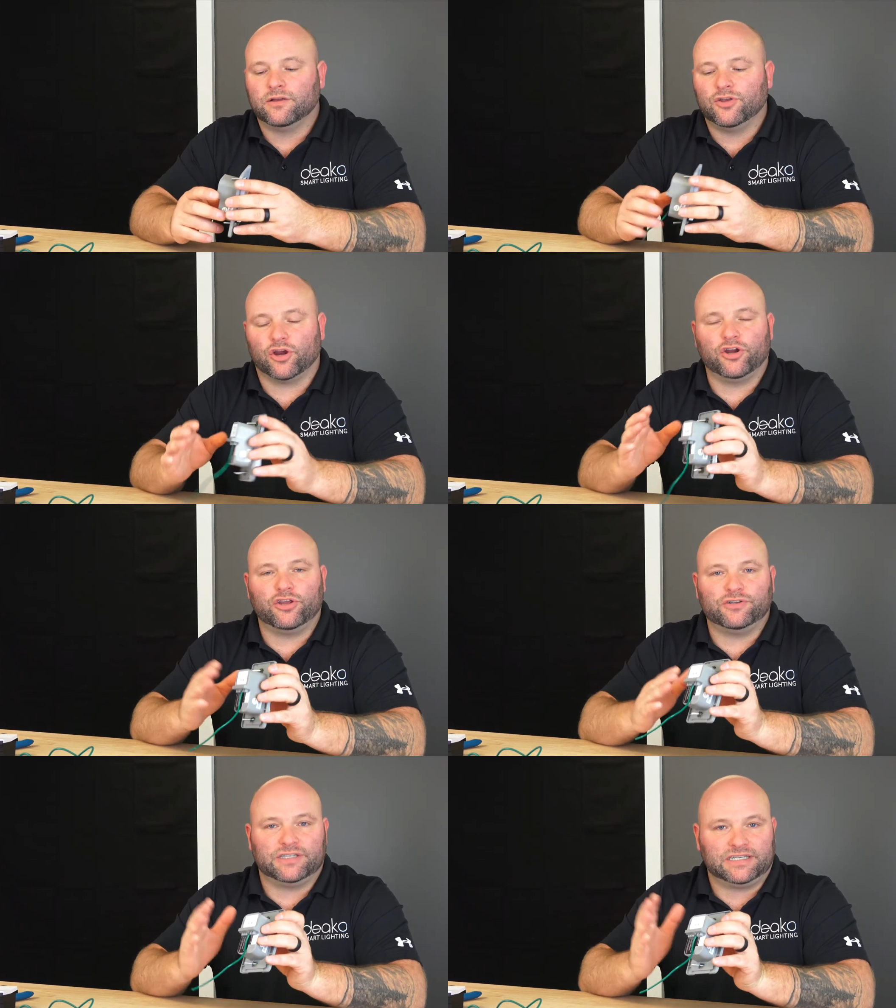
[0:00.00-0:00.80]
You're going to
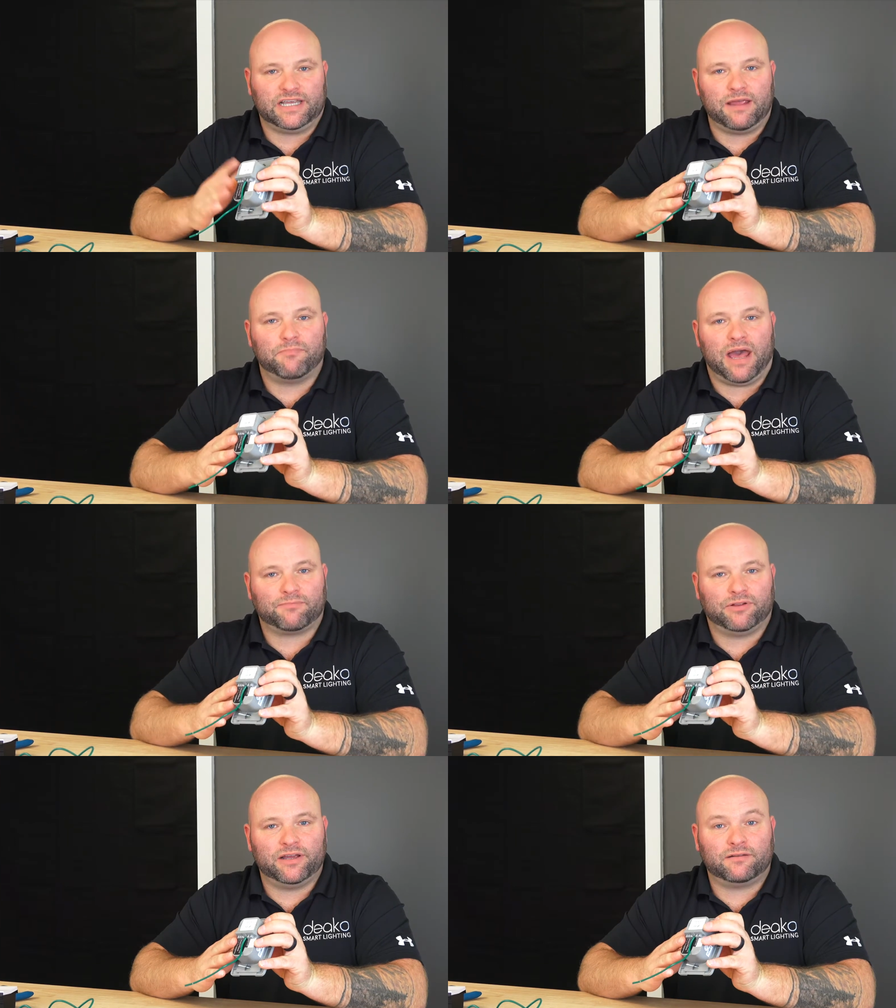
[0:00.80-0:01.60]
use the same
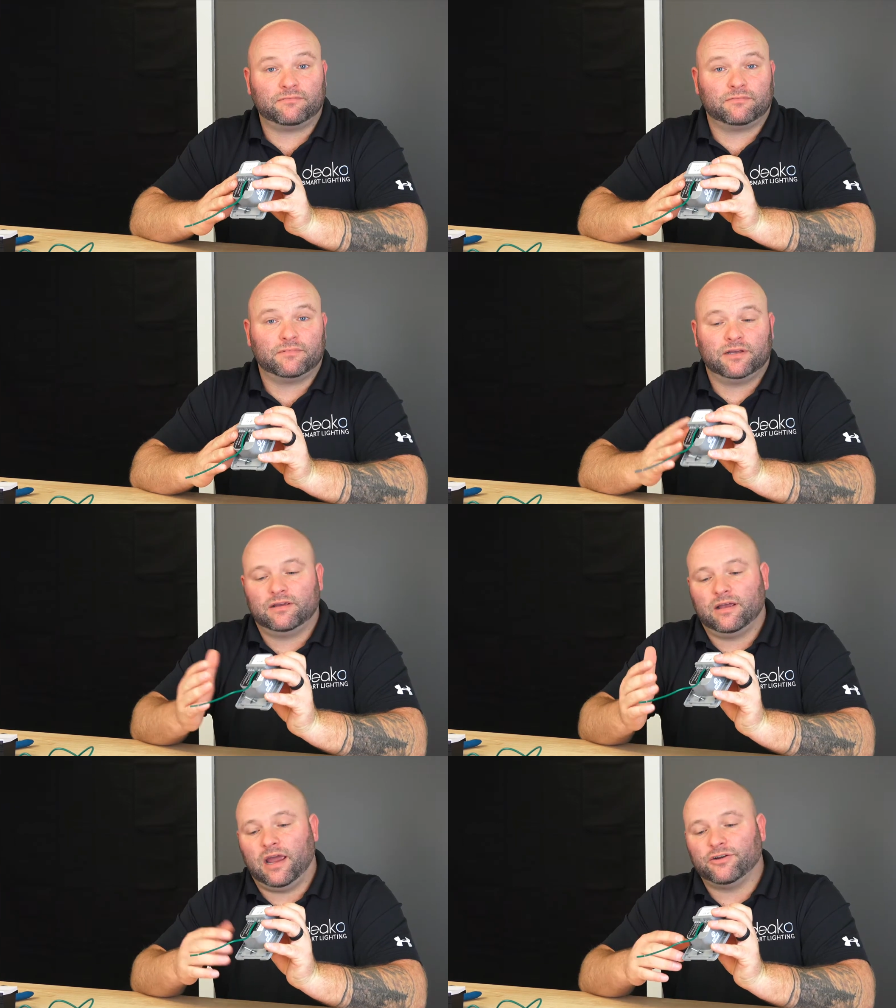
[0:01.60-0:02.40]
backplate,
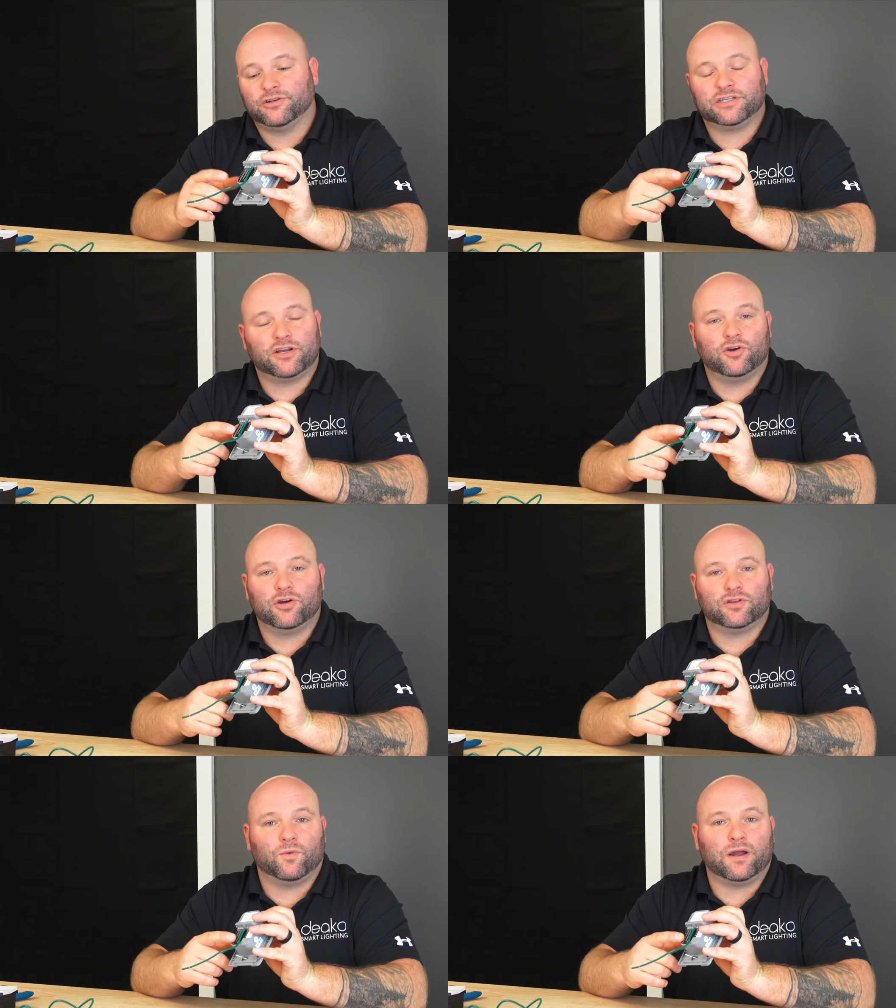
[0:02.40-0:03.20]
and you're just going to
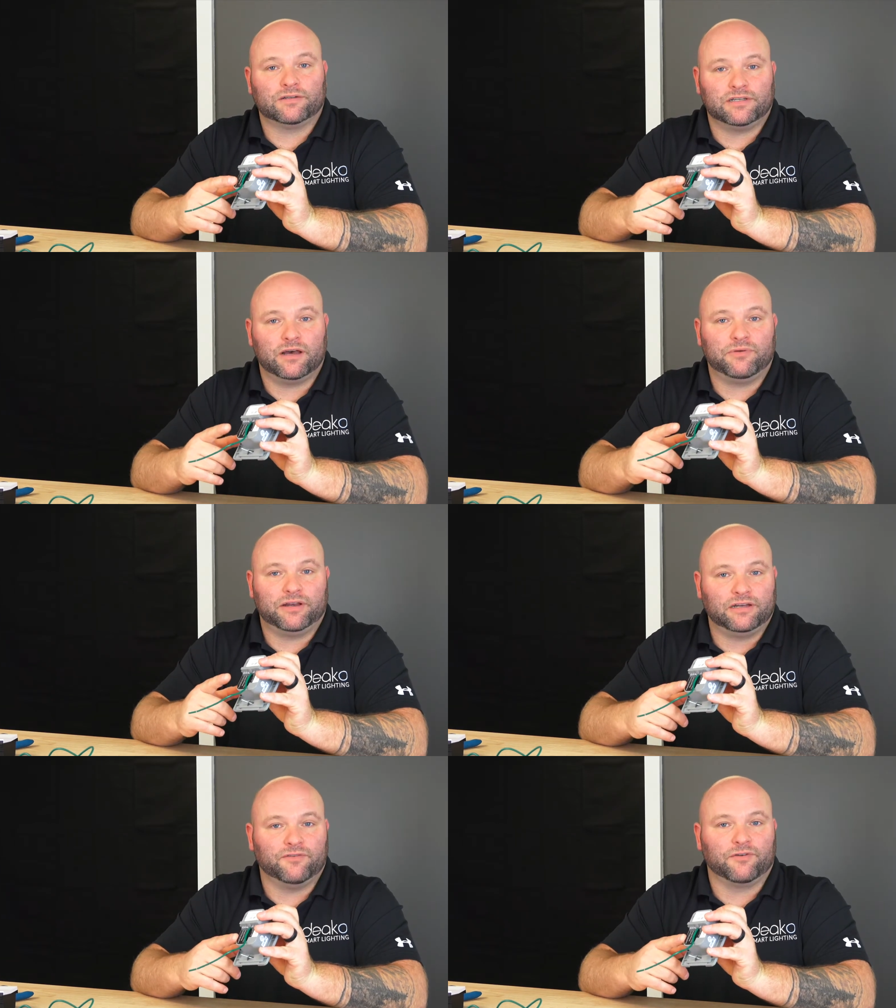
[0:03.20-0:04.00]
hook the wires up
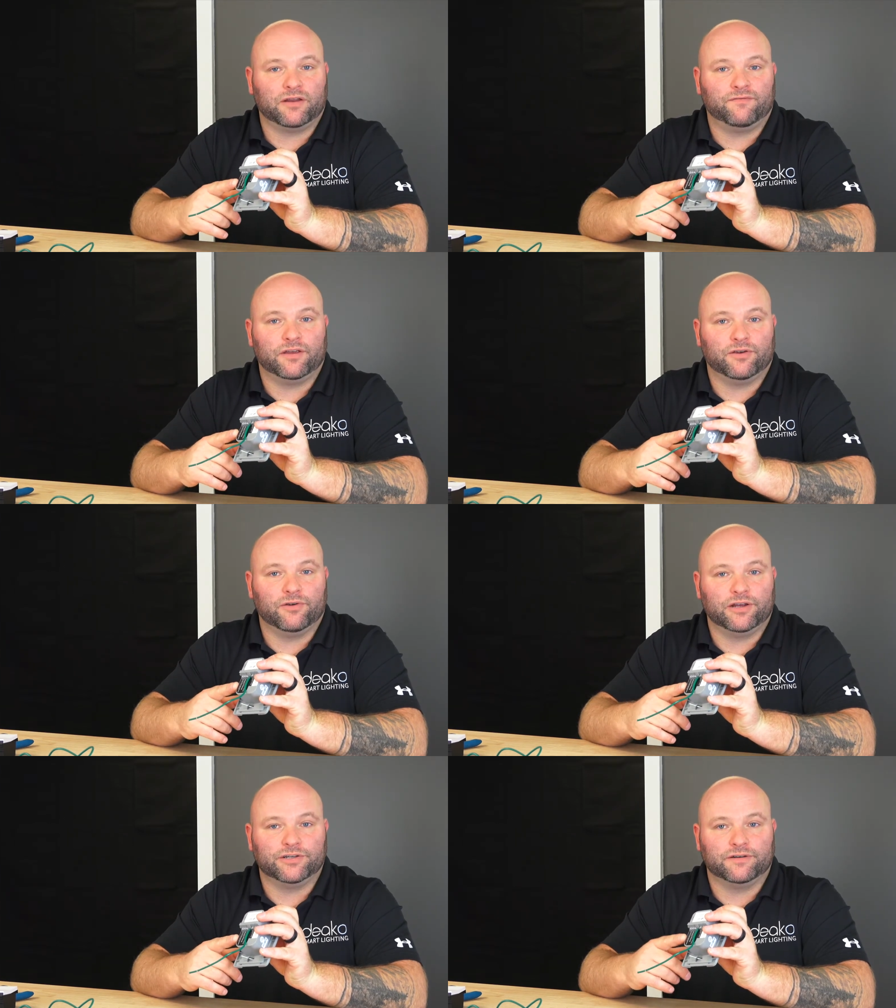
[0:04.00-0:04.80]
in a different
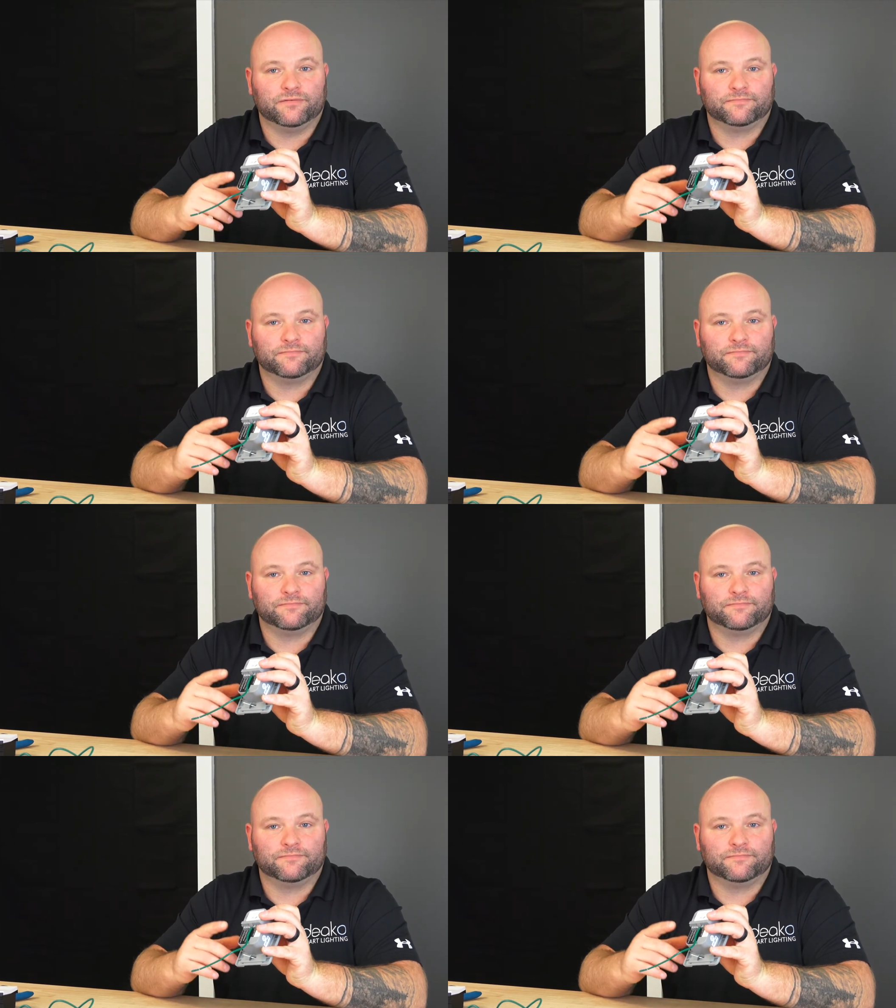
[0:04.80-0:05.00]
configuration.